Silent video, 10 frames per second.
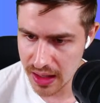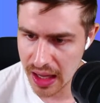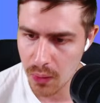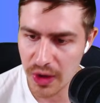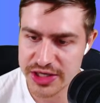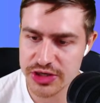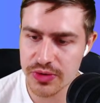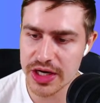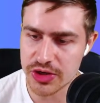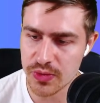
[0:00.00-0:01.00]
What do
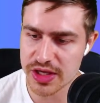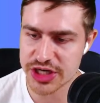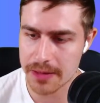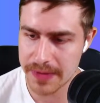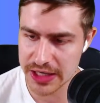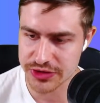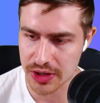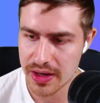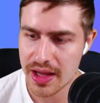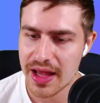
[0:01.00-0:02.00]
we do with João
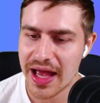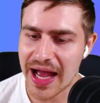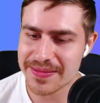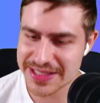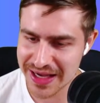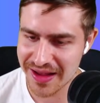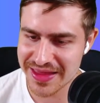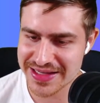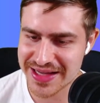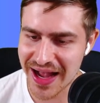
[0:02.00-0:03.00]
Pedro? I'm sick of
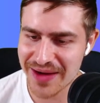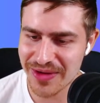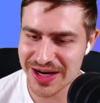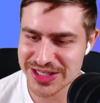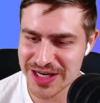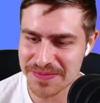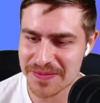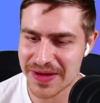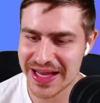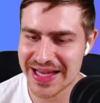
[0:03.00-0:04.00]
this guy and want to ship him,
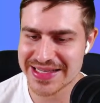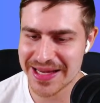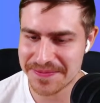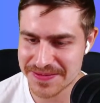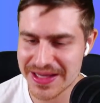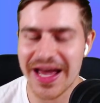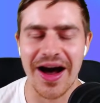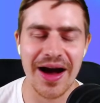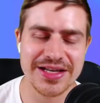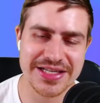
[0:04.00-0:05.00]
but he has,
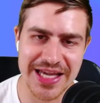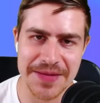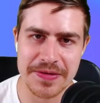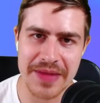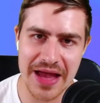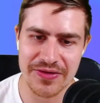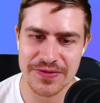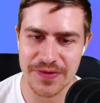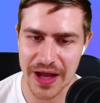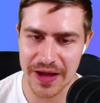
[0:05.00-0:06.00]
I'll just keep him Evan
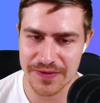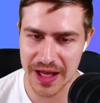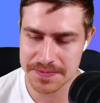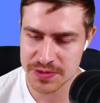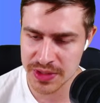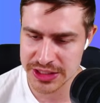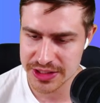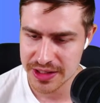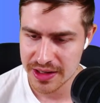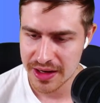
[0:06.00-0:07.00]
for Ipswich.
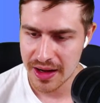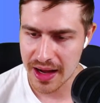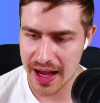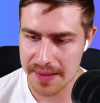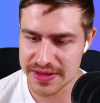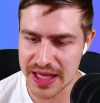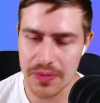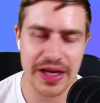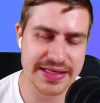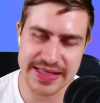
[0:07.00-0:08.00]
Then
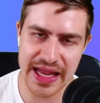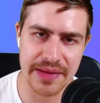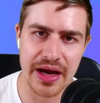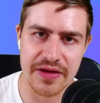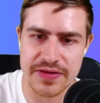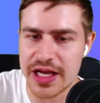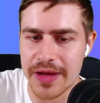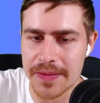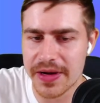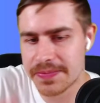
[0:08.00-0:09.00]
we can take him out if need
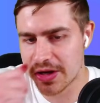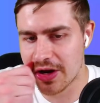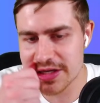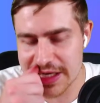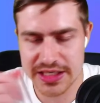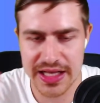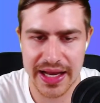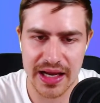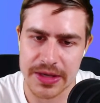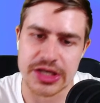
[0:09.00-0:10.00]
be. But because he's like
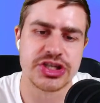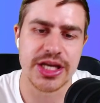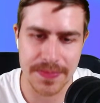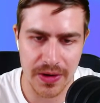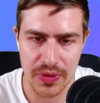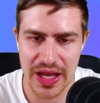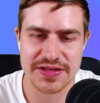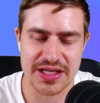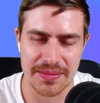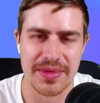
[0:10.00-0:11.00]
a bit cheaper, we have
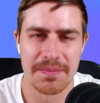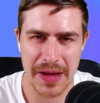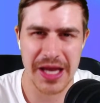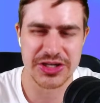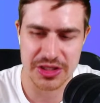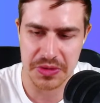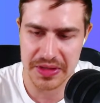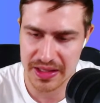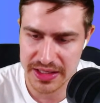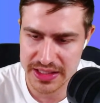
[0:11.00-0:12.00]
some patience with
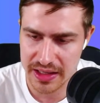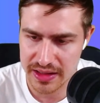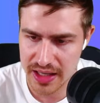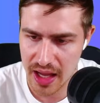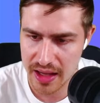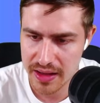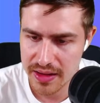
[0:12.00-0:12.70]
him at the end of the day.